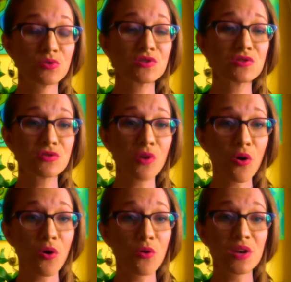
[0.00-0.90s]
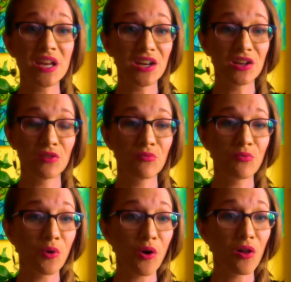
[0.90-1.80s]
so needed
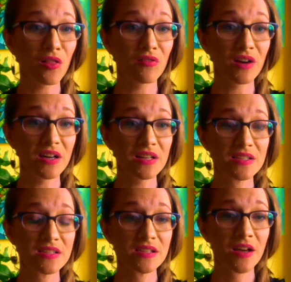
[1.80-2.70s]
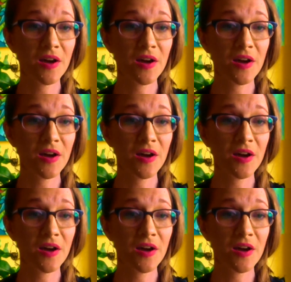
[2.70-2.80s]
for all of us.